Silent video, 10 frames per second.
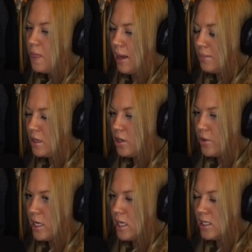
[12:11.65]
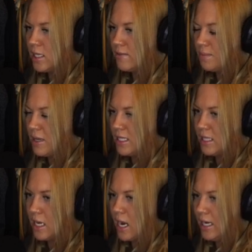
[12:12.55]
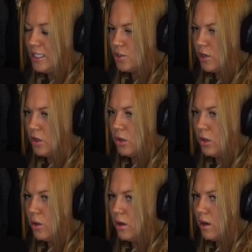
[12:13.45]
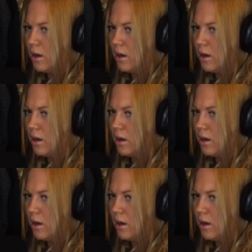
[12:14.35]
I'm gonna create a safe space. Like, I struggle,